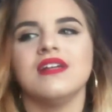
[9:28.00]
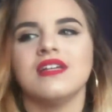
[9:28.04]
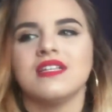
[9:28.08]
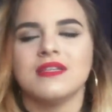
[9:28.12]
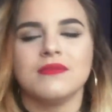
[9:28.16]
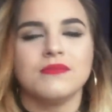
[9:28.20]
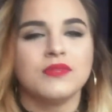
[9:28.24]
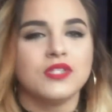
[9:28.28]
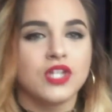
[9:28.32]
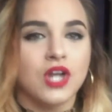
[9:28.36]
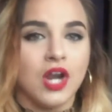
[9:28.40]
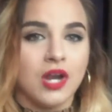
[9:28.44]

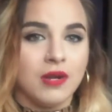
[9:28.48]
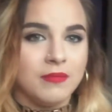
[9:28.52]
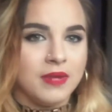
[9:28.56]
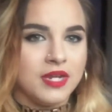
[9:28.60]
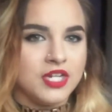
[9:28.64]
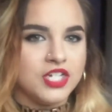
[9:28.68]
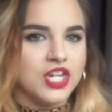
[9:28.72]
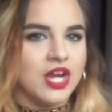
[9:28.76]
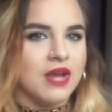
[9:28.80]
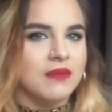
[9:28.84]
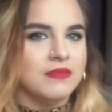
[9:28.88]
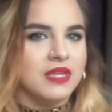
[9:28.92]
So I'm starting my
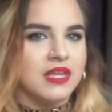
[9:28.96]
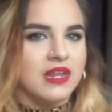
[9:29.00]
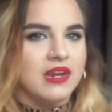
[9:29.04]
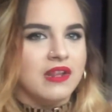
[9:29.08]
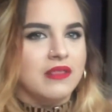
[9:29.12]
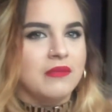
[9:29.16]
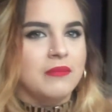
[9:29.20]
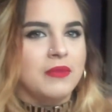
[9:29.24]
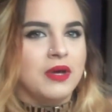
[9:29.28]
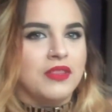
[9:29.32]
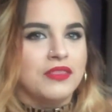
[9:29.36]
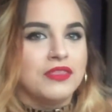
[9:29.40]
job at the end
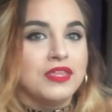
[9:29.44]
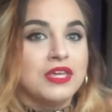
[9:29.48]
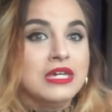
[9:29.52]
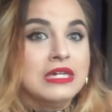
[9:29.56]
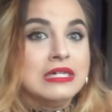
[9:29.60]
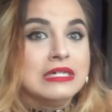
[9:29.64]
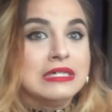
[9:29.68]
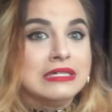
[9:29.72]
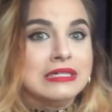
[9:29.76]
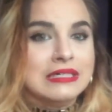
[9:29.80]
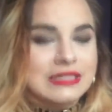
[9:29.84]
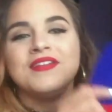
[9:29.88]
of the month.
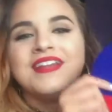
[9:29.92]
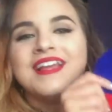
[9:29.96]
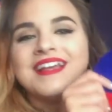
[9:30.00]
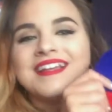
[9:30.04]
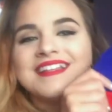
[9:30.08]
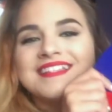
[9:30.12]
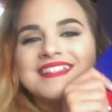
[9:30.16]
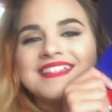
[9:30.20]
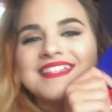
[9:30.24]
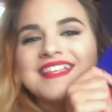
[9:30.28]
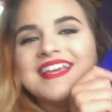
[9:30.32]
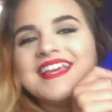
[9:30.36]
The
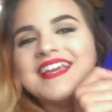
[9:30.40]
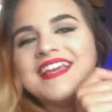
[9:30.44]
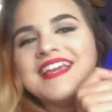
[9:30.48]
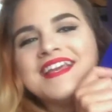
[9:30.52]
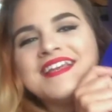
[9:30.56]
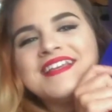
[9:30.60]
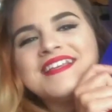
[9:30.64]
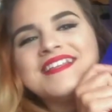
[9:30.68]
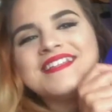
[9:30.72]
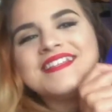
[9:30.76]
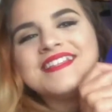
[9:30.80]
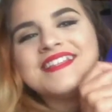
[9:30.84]
next thing
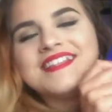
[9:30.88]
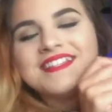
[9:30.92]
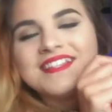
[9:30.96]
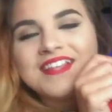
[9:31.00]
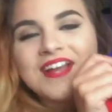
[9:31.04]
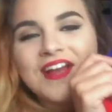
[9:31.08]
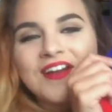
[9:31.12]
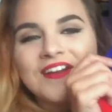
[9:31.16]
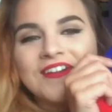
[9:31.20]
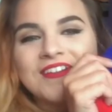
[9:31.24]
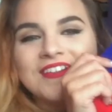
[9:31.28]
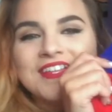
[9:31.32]
is this
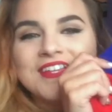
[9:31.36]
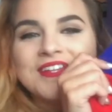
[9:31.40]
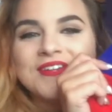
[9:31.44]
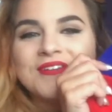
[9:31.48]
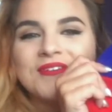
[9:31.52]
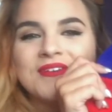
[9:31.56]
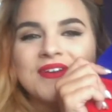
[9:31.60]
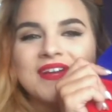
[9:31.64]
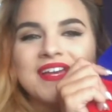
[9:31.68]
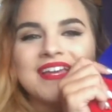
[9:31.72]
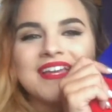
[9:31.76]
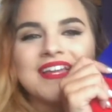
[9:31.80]
Harley
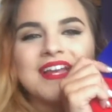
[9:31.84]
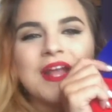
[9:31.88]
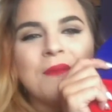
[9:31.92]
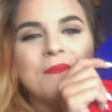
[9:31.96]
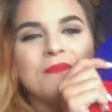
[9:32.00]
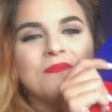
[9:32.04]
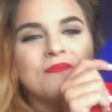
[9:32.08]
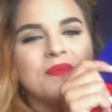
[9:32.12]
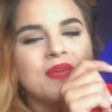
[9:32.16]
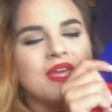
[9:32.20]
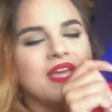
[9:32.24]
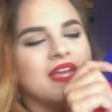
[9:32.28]

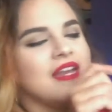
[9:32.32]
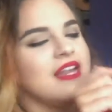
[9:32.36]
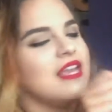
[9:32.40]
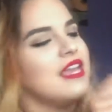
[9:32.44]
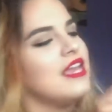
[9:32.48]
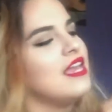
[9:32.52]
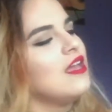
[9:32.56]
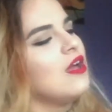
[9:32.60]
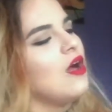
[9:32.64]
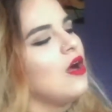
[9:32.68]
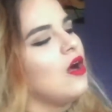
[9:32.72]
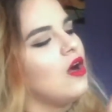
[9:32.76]
Quinn
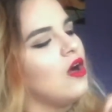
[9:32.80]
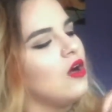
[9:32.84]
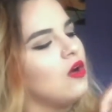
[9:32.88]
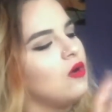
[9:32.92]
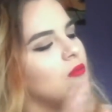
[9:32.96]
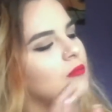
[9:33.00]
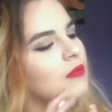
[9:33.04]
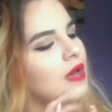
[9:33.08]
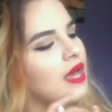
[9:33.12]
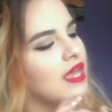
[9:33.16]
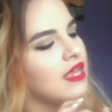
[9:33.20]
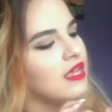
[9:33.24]
beanie.
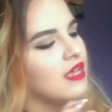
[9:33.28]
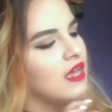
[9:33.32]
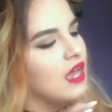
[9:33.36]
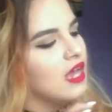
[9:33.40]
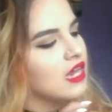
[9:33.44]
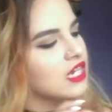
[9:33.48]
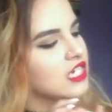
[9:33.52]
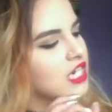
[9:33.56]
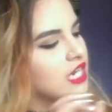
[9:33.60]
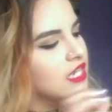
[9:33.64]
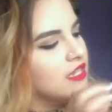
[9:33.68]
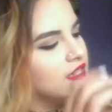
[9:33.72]
Oh my
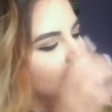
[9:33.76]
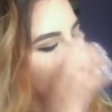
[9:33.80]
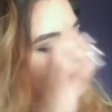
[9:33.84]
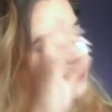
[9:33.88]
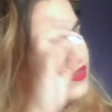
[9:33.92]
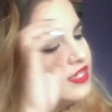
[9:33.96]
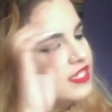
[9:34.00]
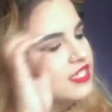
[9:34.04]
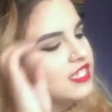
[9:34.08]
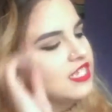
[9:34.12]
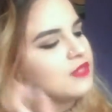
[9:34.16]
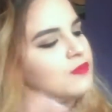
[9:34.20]
gosh, I love
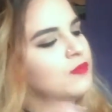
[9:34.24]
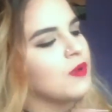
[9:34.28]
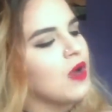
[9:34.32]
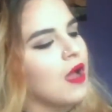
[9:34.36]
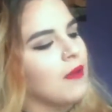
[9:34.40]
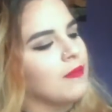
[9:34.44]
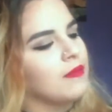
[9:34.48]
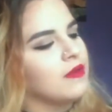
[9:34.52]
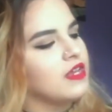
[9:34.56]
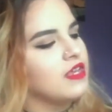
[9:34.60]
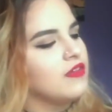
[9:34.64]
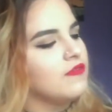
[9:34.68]
it. It says
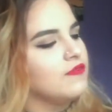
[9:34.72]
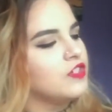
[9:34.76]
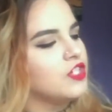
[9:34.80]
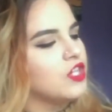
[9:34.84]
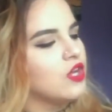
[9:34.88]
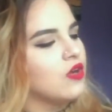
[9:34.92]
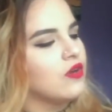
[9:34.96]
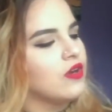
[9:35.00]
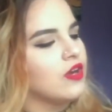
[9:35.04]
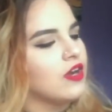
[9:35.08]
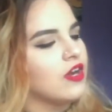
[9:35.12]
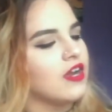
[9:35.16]
Property of
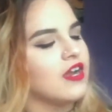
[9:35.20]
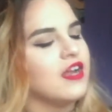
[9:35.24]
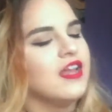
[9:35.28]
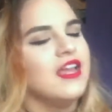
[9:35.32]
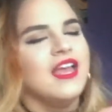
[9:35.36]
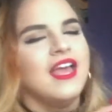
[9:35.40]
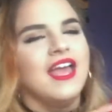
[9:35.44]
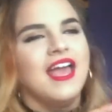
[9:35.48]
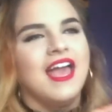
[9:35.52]
Joker.